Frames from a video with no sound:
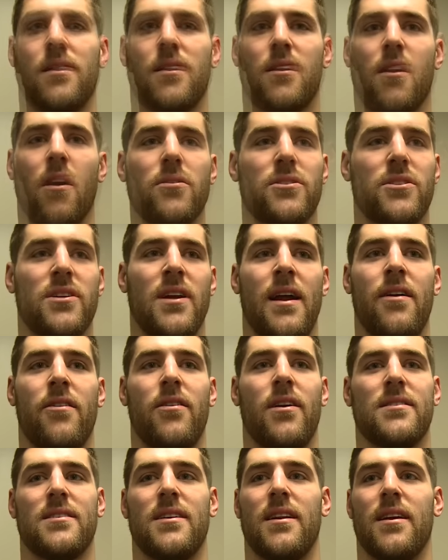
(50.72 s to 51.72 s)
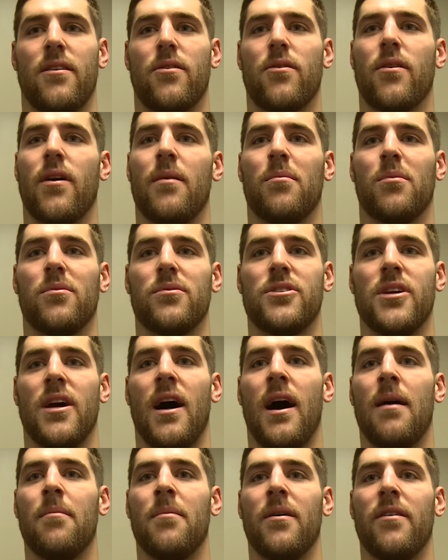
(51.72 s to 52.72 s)
Coach Snyder does an incredible
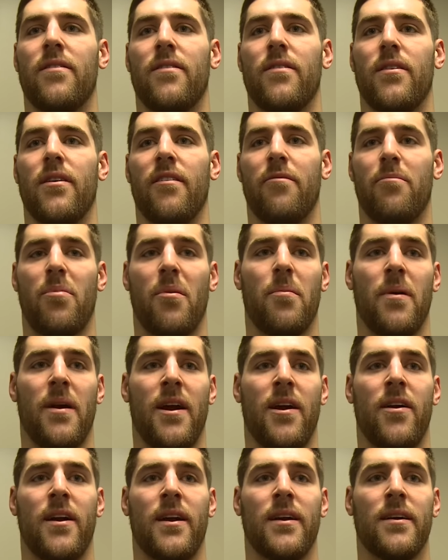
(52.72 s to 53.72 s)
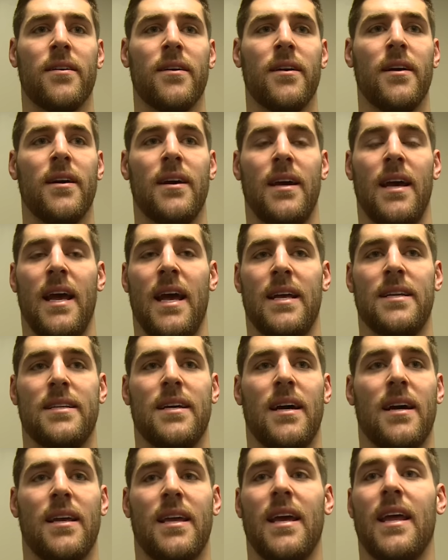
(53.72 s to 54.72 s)
job of preparing
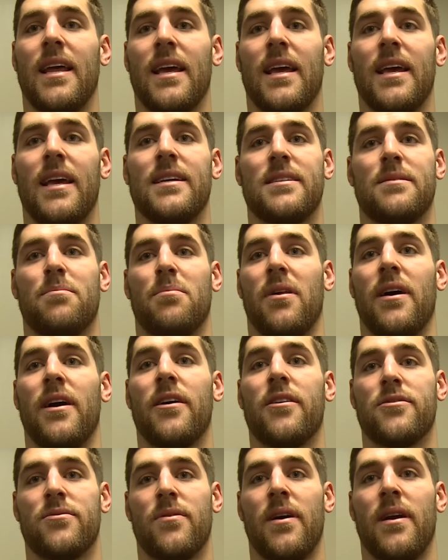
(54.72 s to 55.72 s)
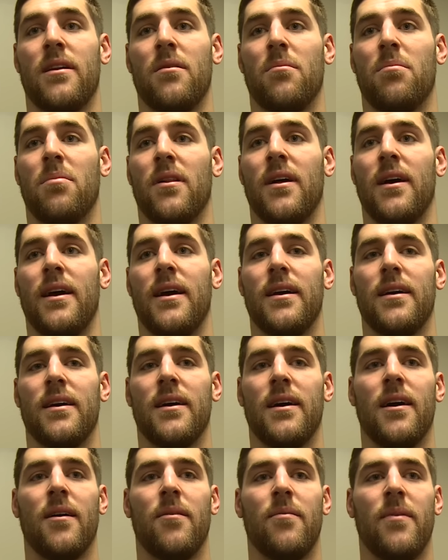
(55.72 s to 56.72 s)
and getting his players ready to play.
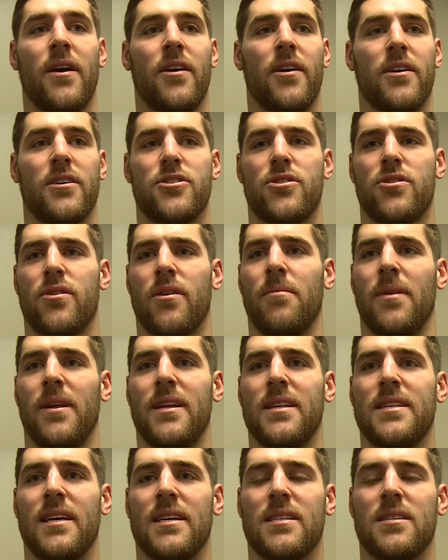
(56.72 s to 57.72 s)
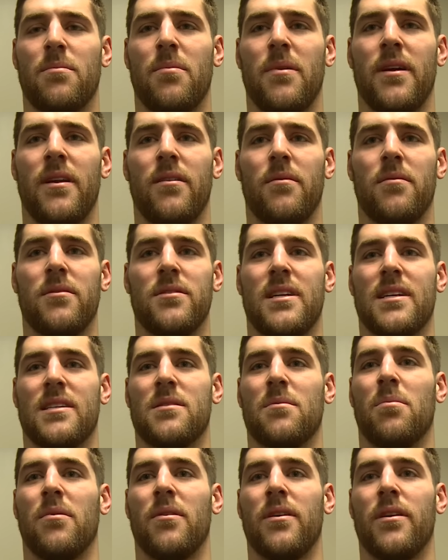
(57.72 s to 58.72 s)
They're extremely
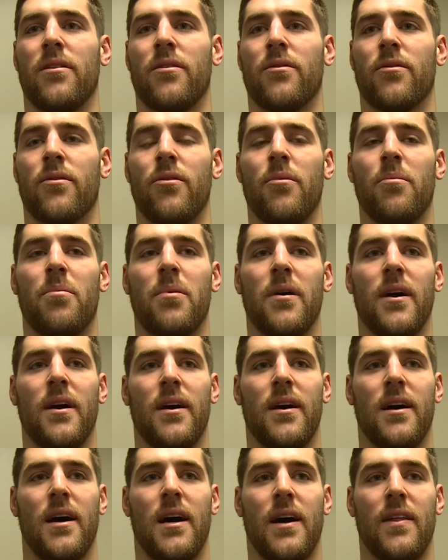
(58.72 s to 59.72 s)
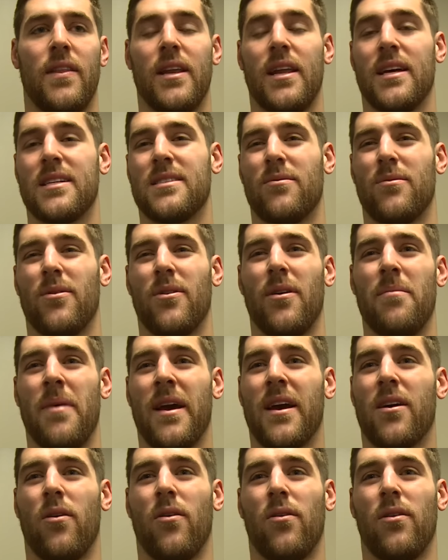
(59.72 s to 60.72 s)
disciplined group that doesn't really
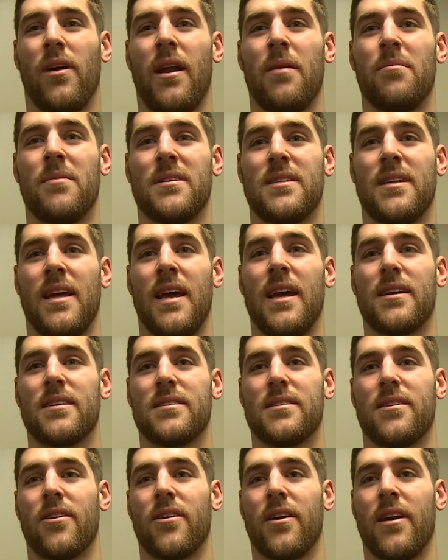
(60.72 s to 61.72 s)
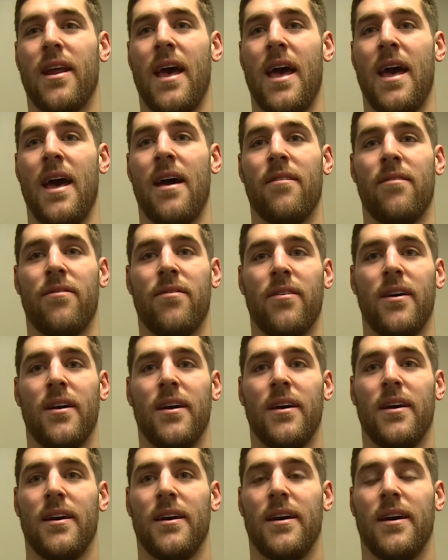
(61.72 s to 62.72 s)
make a whole lot of mistakes. They're going to have
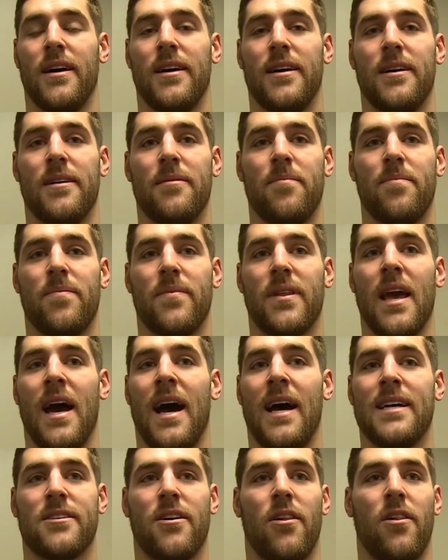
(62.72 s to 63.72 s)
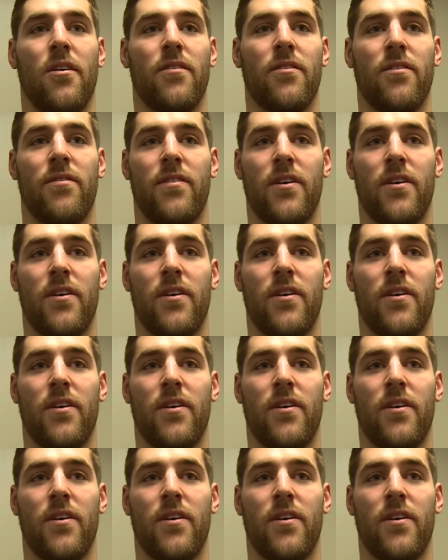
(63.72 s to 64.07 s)
guys all over the